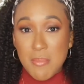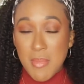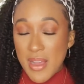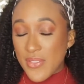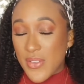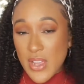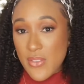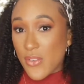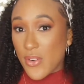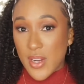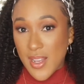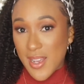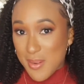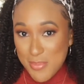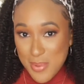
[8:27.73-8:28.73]
my favorite
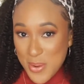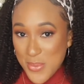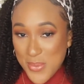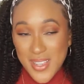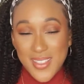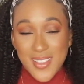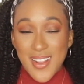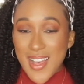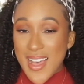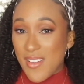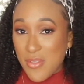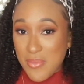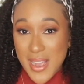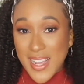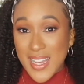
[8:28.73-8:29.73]
headband wig that I have in my